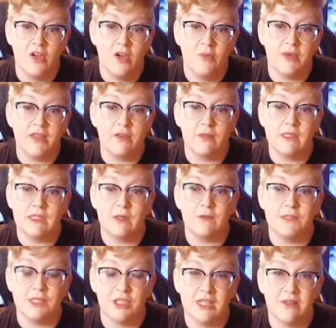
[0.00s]
But the
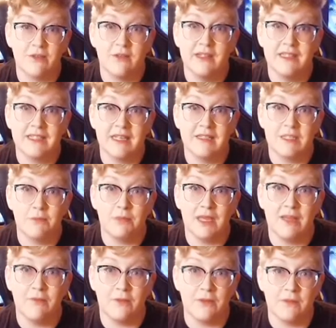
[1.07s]
results generally tend to
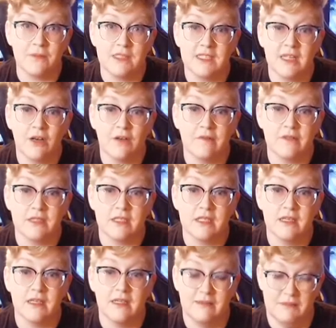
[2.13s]
pay for themselves,
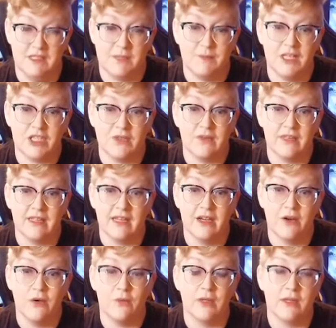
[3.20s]
especially
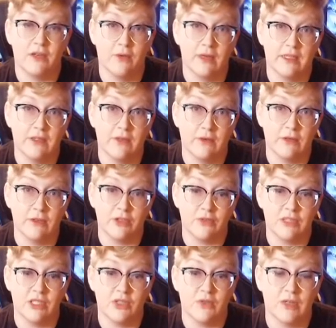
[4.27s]
now when going to the
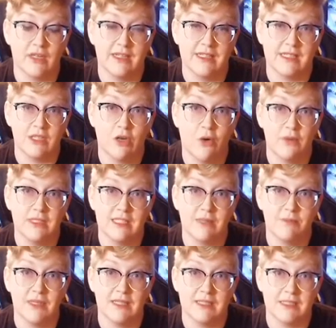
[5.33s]
grocery store isn't always the
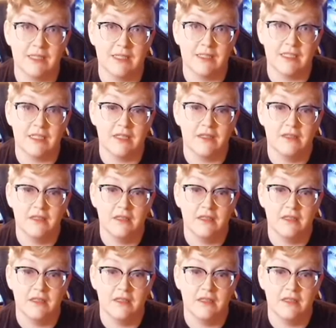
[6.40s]
best idea.